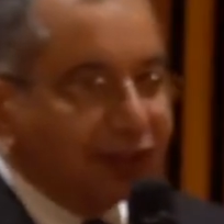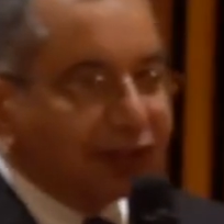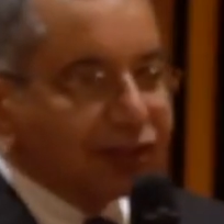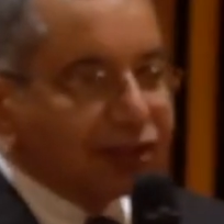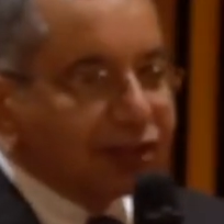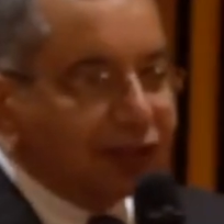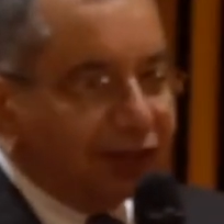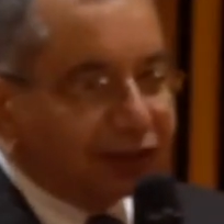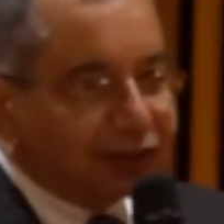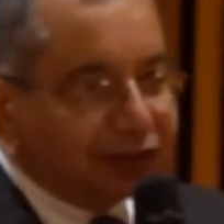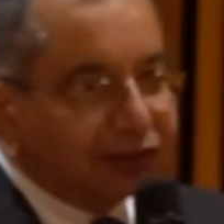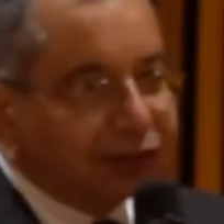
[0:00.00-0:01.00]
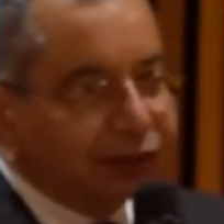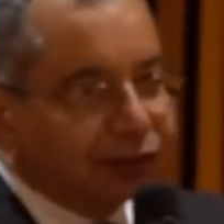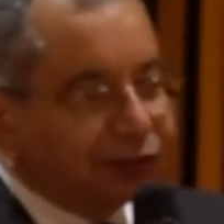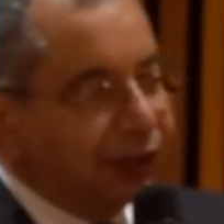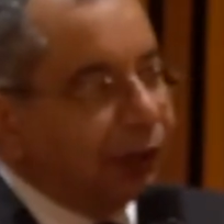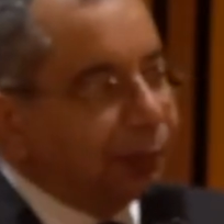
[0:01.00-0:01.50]
started
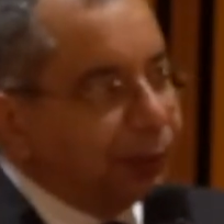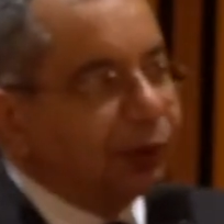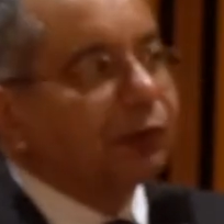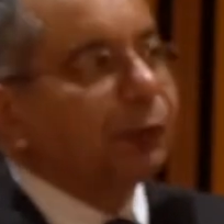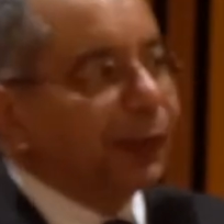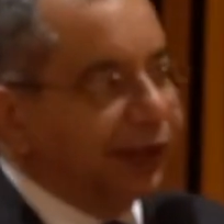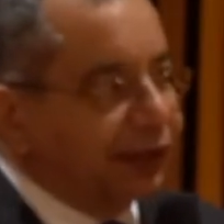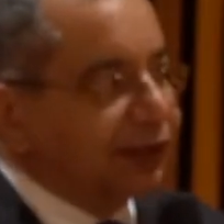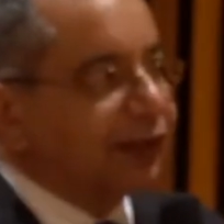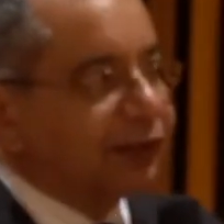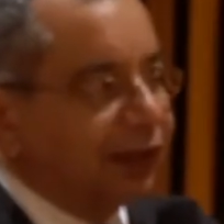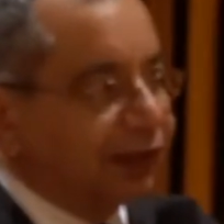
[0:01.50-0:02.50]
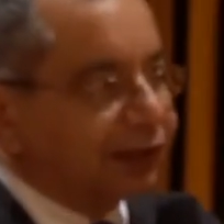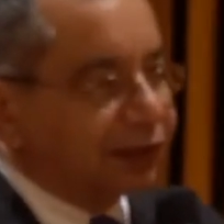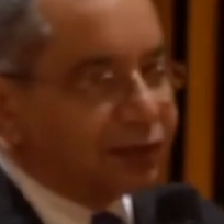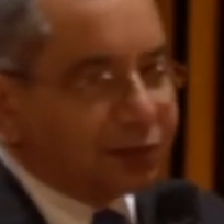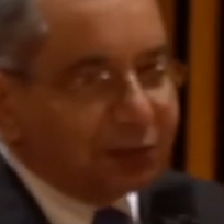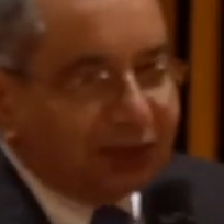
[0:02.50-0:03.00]
on top of
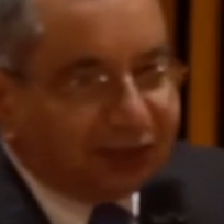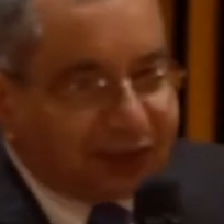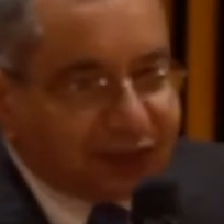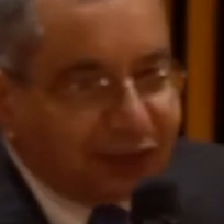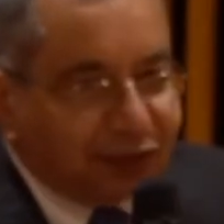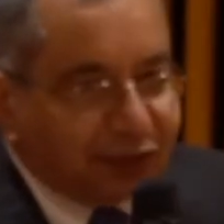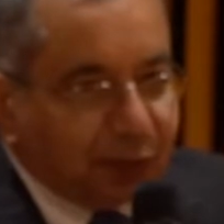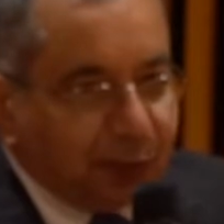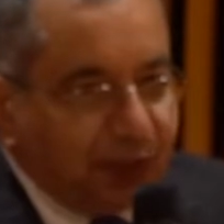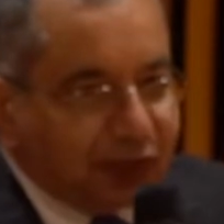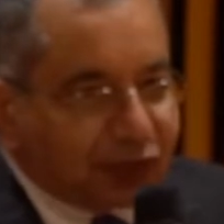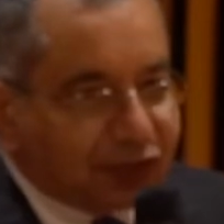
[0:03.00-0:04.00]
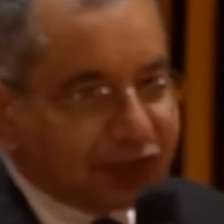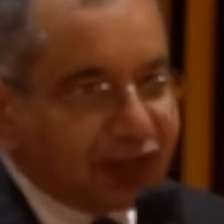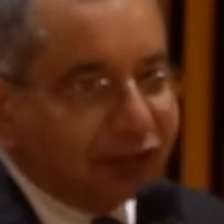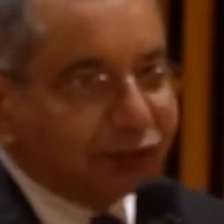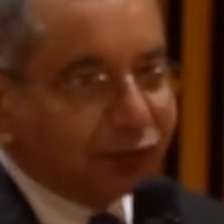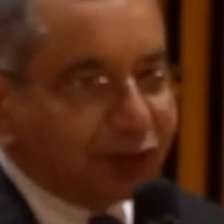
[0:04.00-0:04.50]
pancreatitis, because if the patients
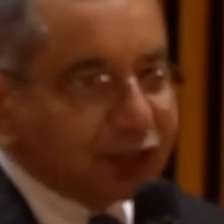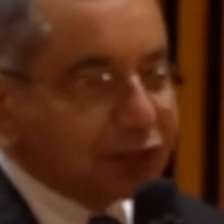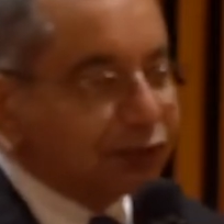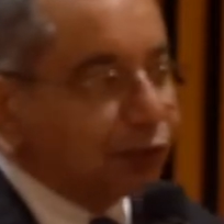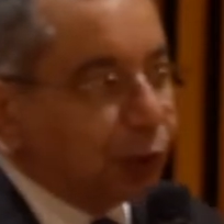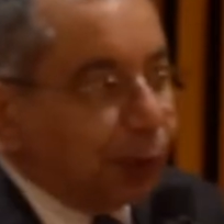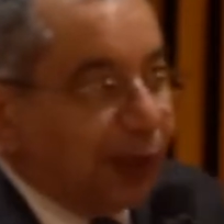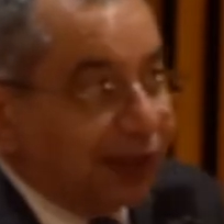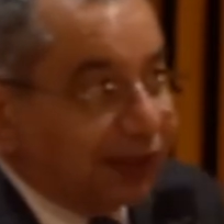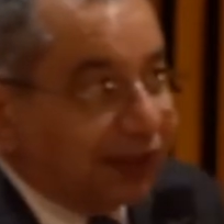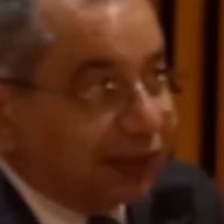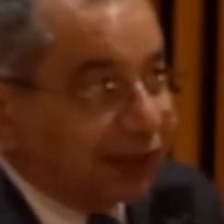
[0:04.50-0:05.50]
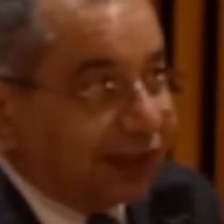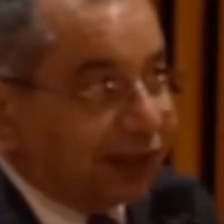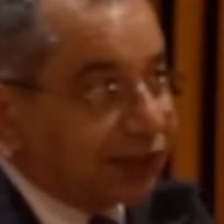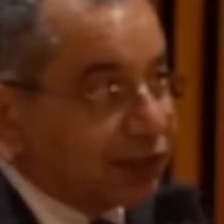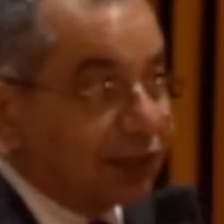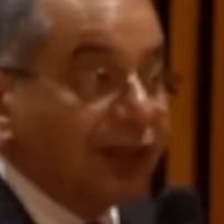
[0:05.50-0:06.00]
have risk for pancreatic
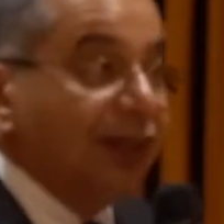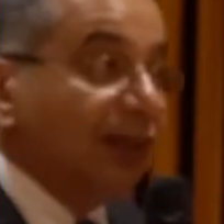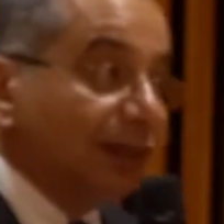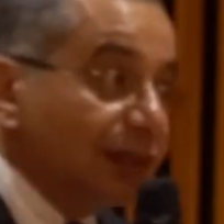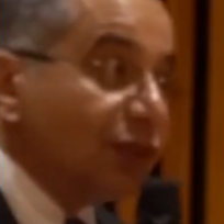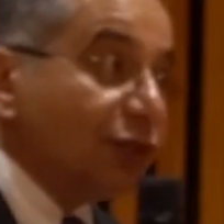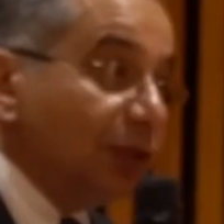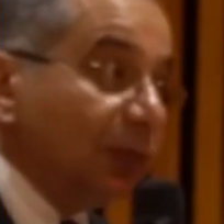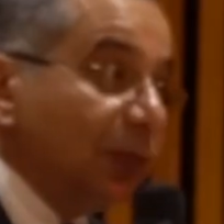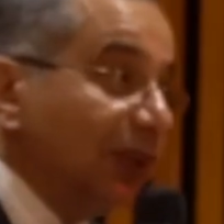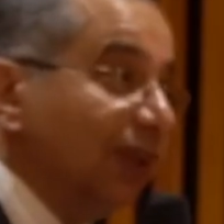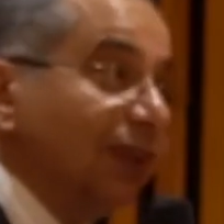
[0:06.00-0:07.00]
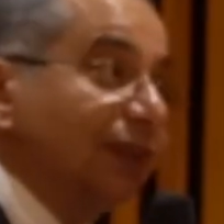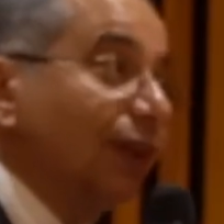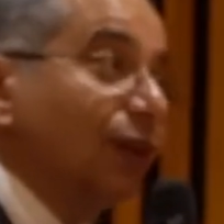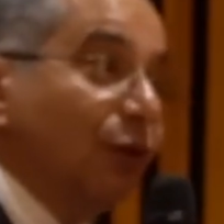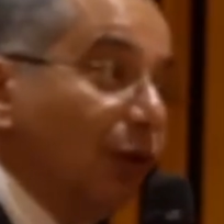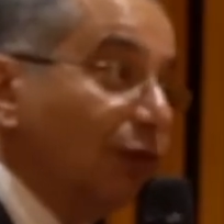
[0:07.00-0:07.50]
cancer, this could be de
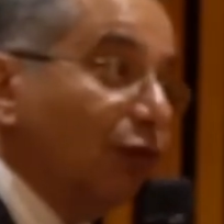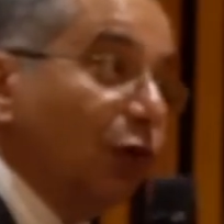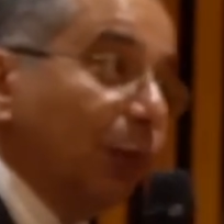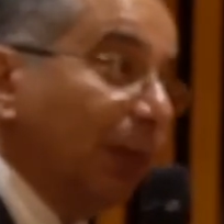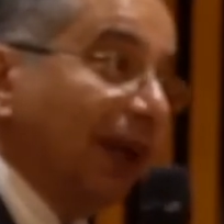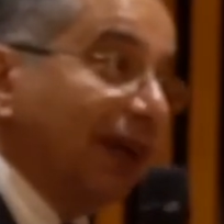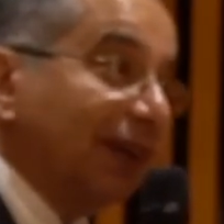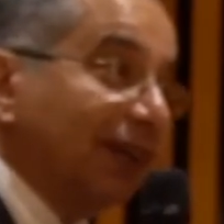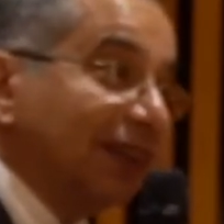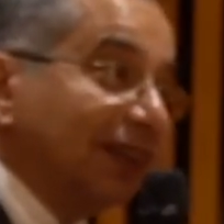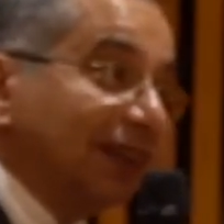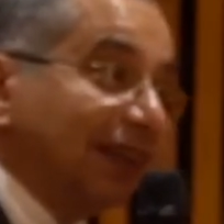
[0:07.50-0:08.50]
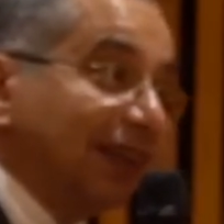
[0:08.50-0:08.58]
novo pancreatic